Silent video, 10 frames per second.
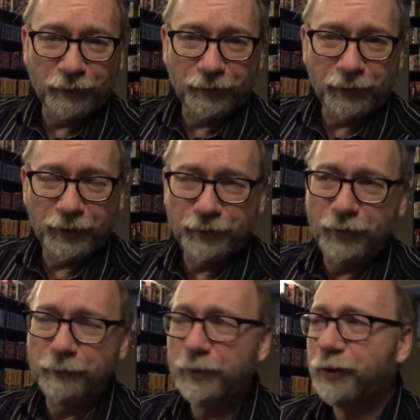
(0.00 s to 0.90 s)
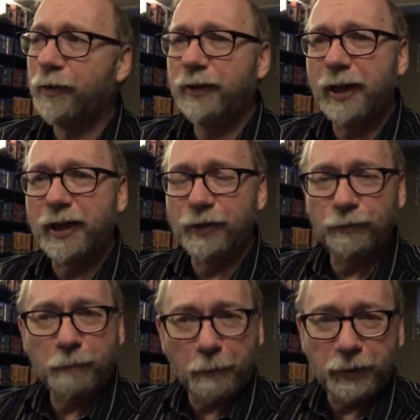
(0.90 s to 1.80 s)
loud, guys. It was a show in the '80s
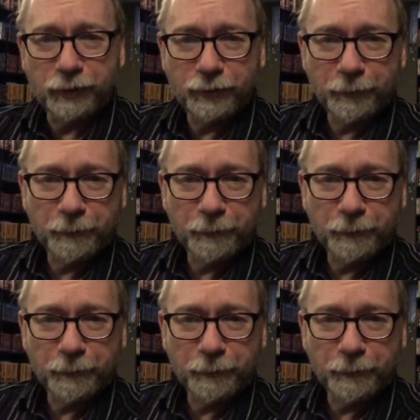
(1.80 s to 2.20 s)
with puppets.